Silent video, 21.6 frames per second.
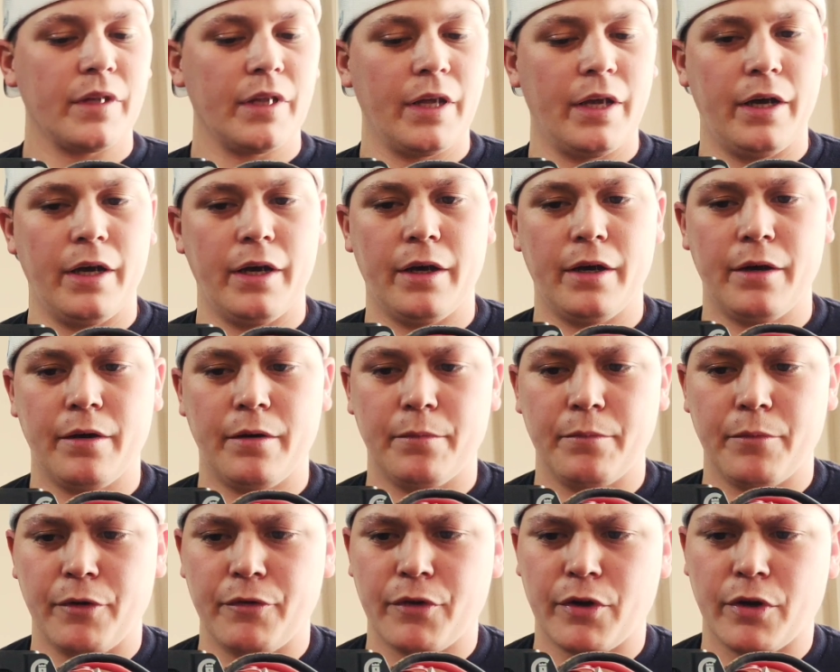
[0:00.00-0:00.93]

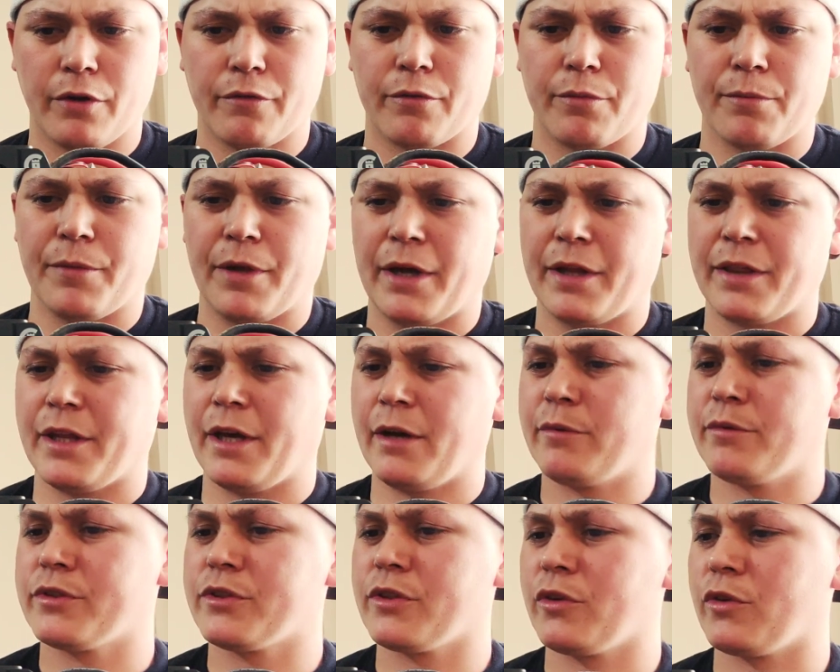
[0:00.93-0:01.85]
moving on from that, that
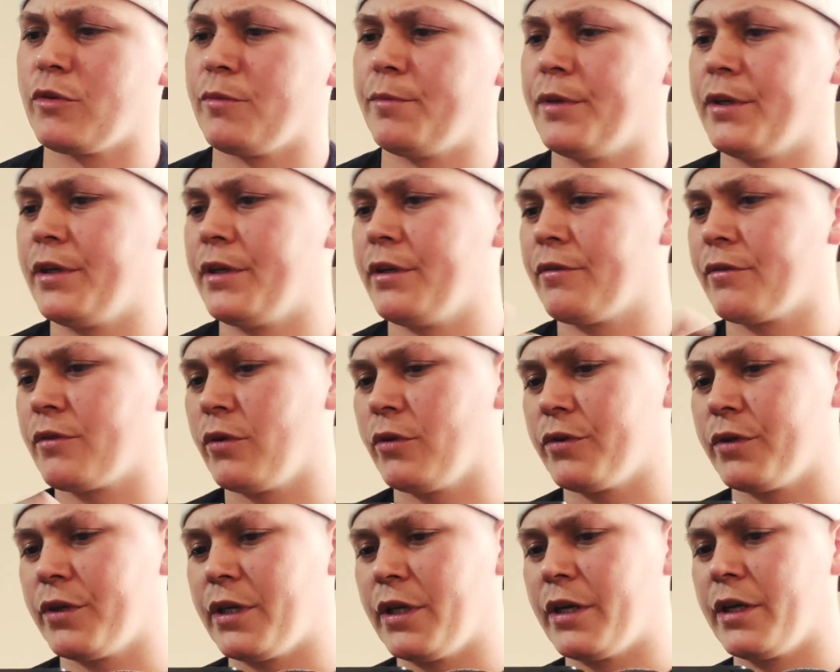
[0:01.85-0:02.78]
was a little bit
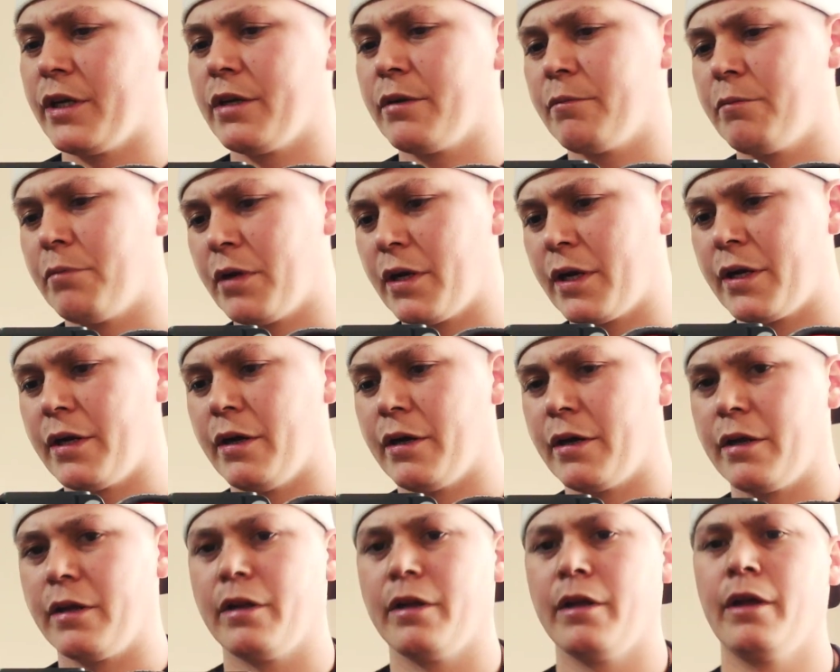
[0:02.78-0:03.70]
difficult to get in, but I done
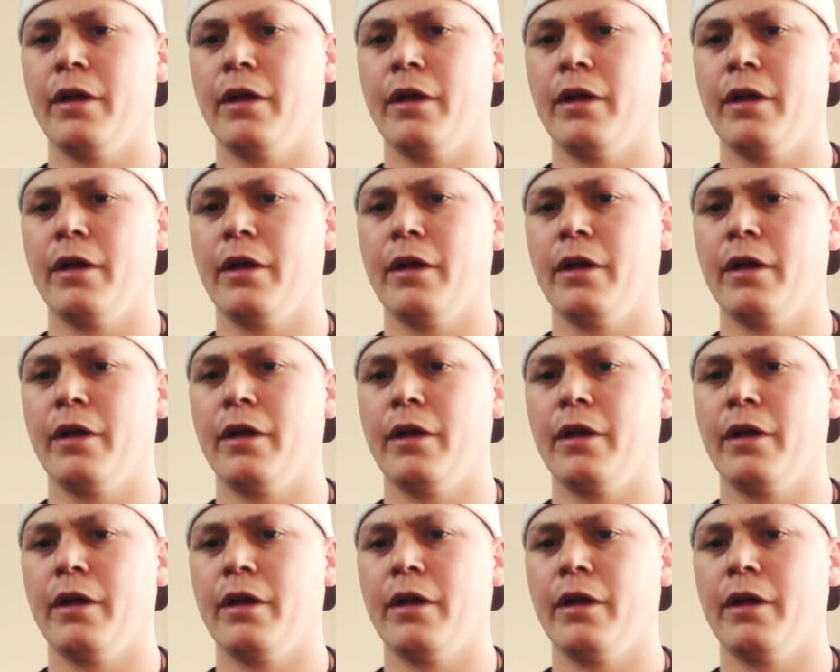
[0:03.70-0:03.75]
it.